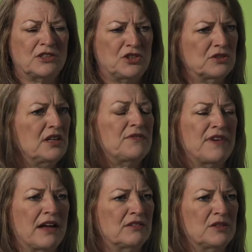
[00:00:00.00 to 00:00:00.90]
Julia
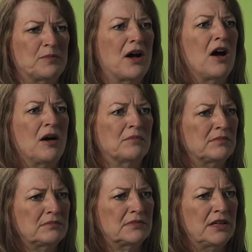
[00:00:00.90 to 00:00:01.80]
found the bomb
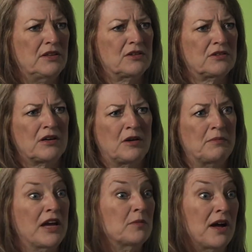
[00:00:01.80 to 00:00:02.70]
in their
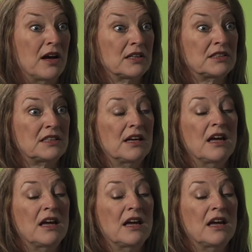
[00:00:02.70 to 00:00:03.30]
mailbox.